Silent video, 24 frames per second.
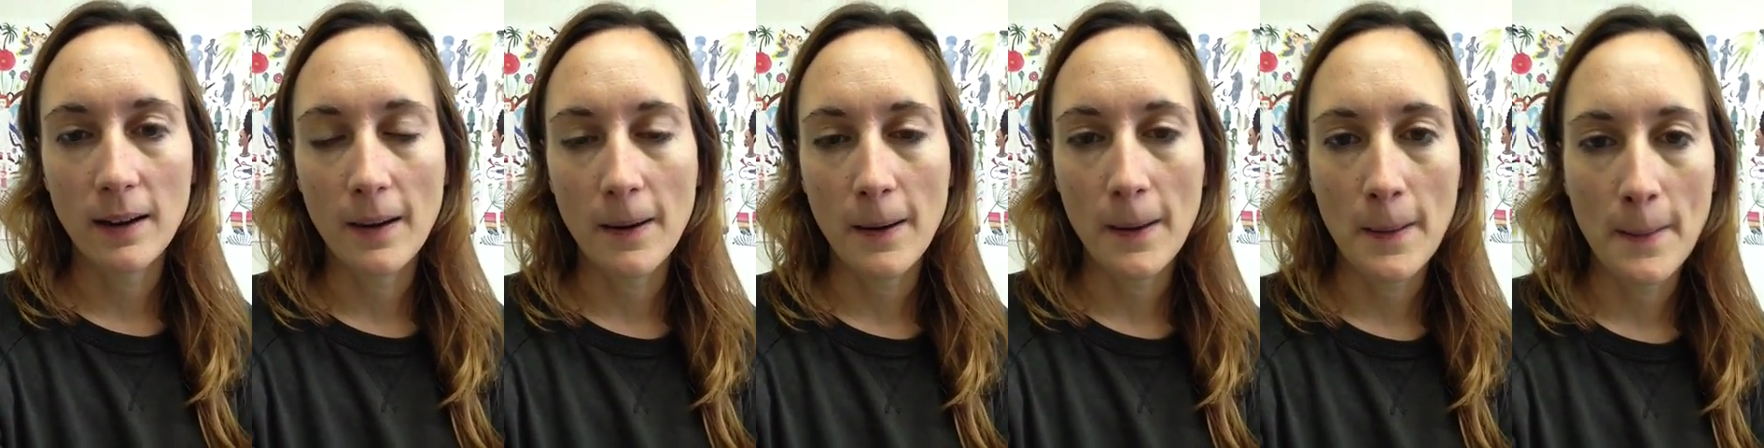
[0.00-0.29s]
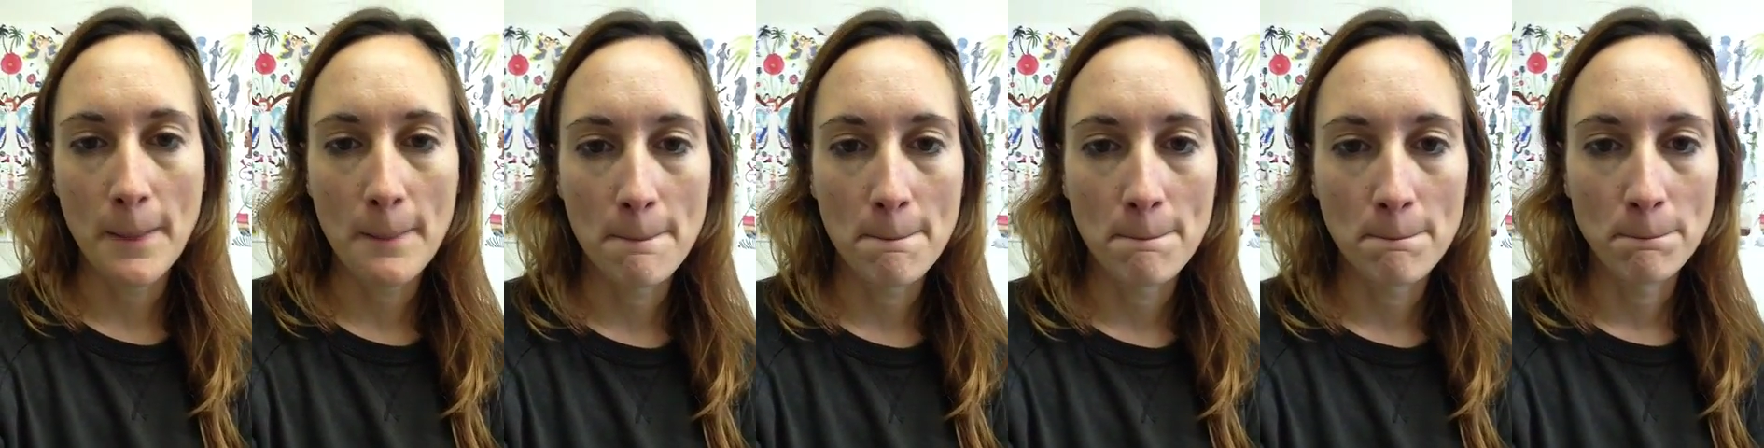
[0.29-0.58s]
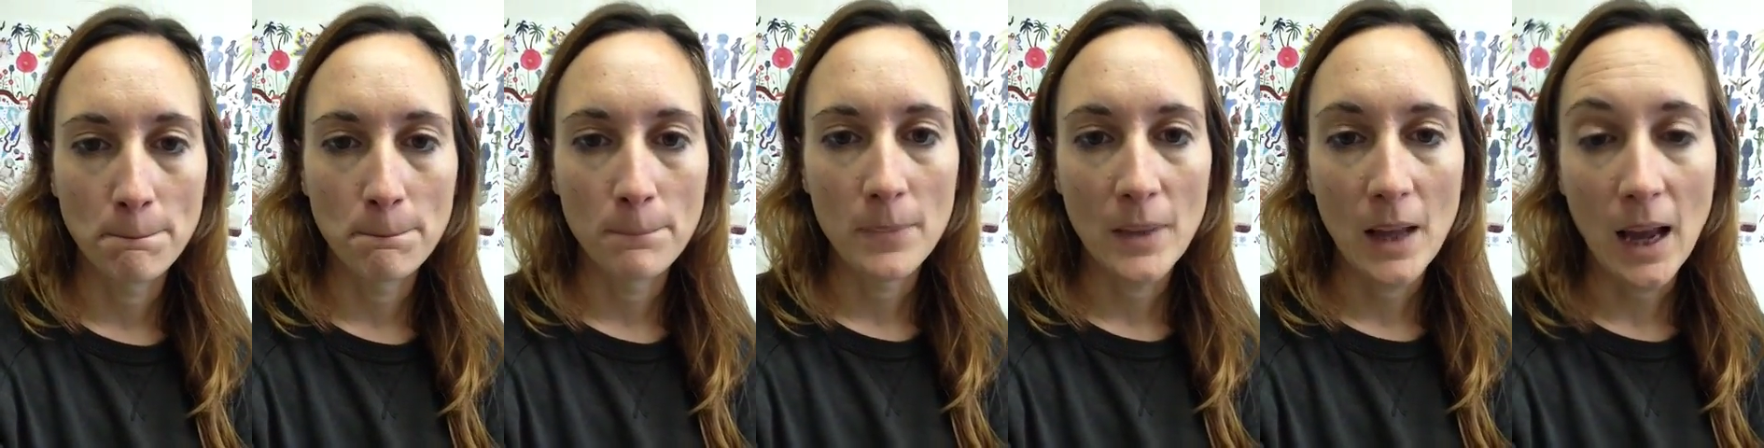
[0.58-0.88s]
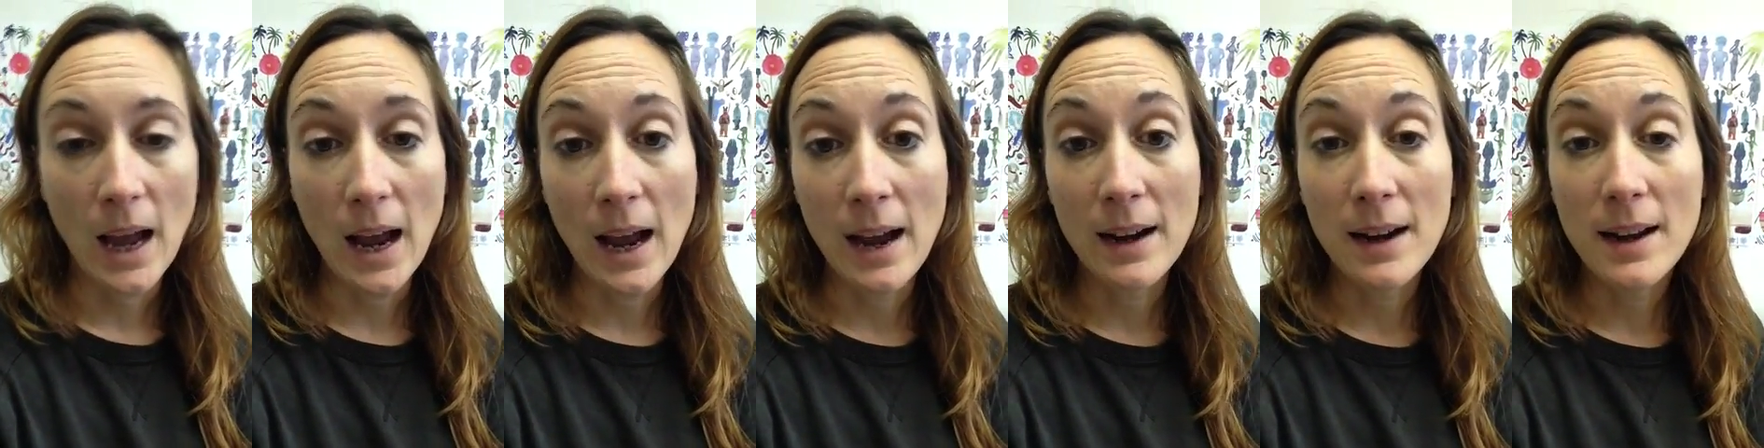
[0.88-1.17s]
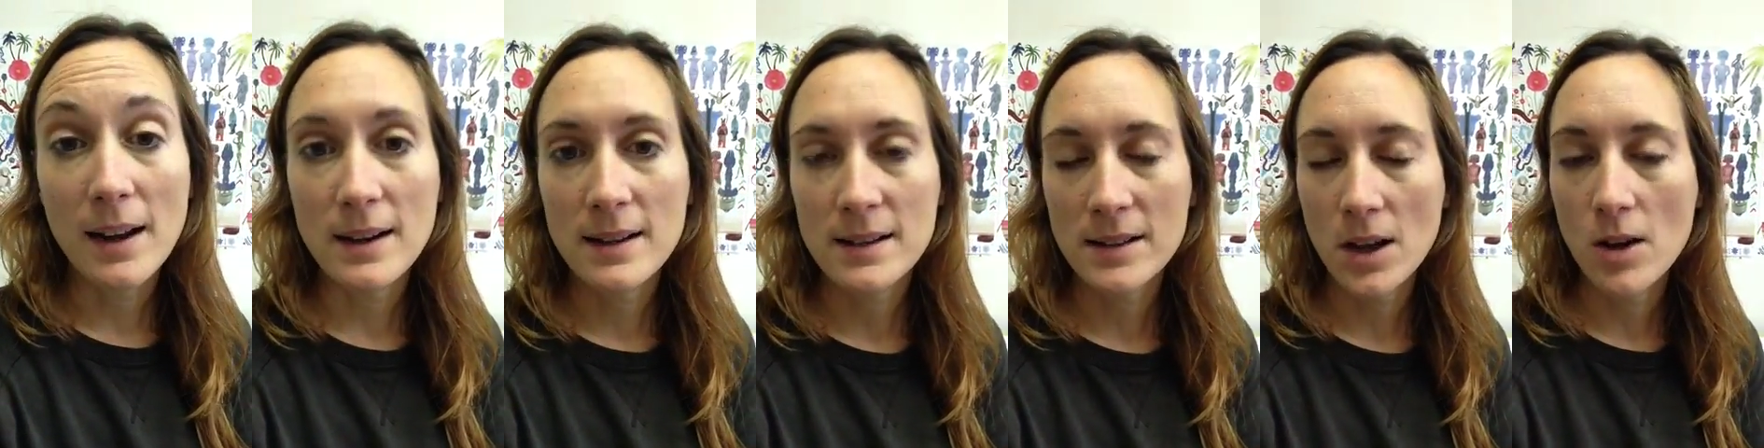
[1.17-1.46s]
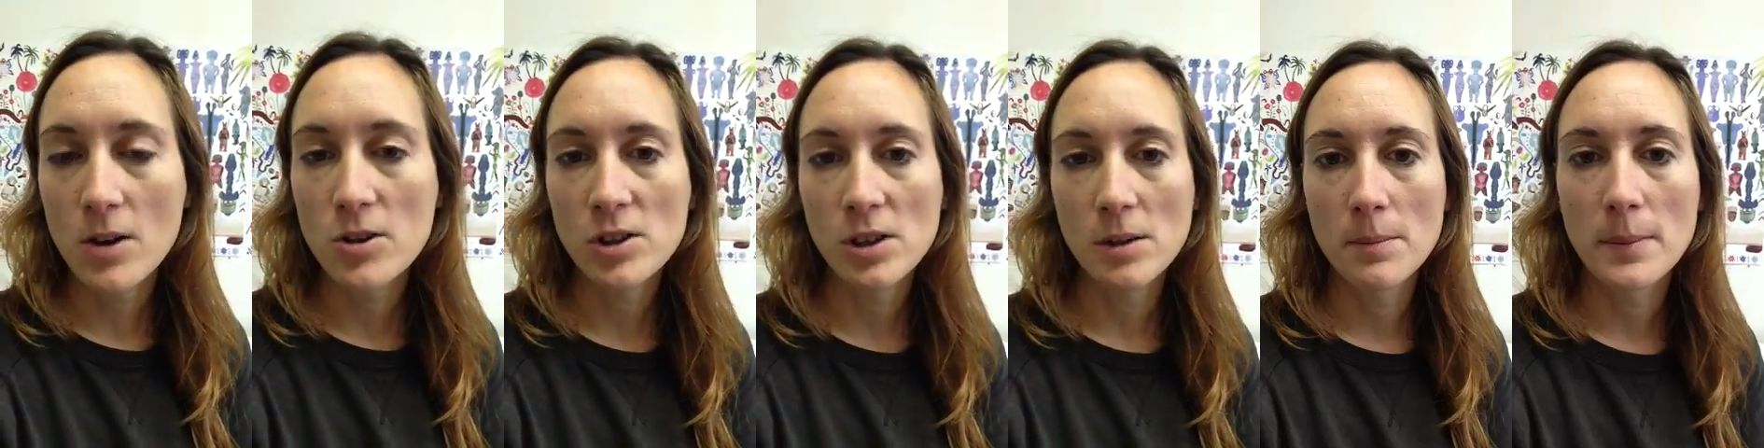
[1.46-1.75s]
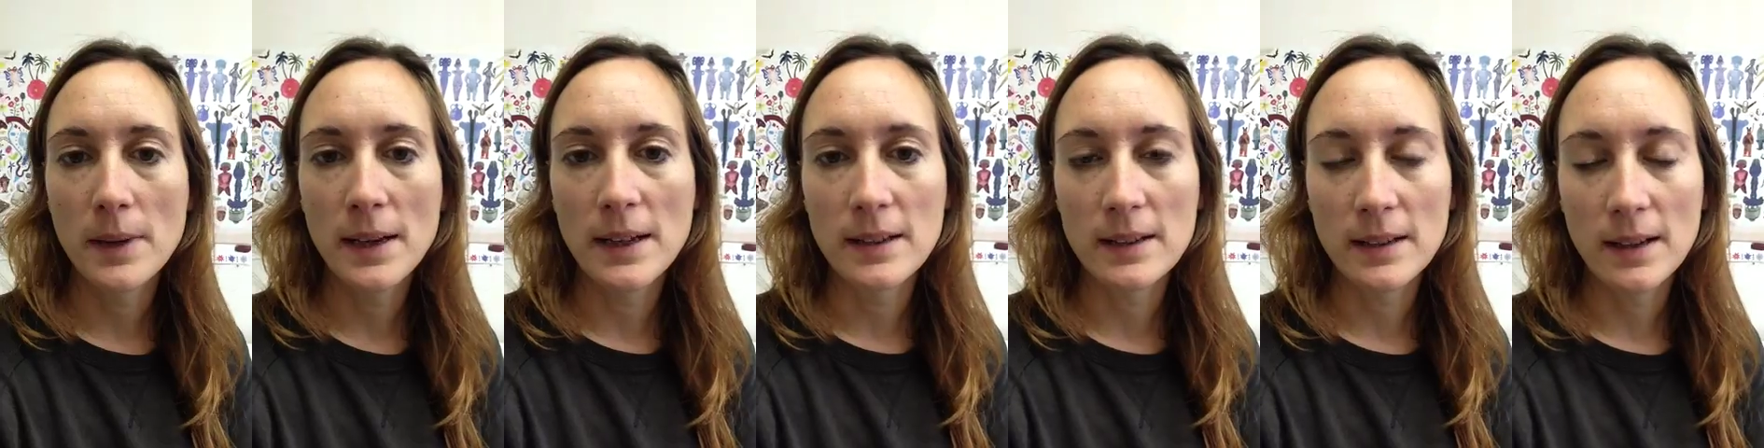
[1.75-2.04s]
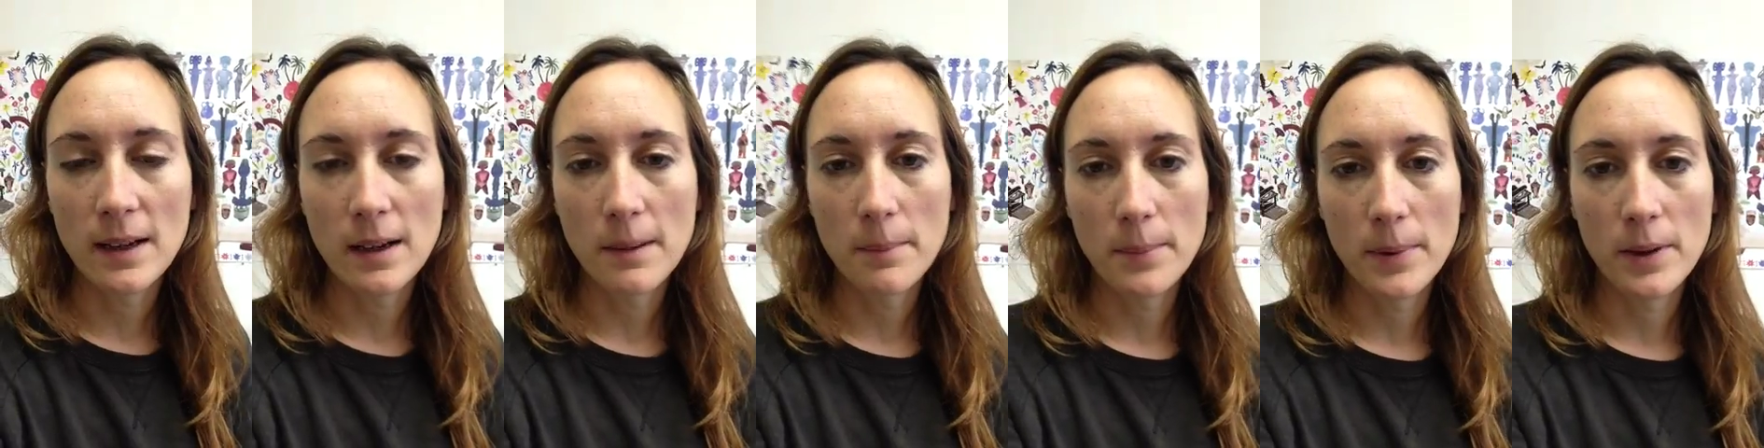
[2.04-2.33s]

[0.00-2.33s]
I like social media,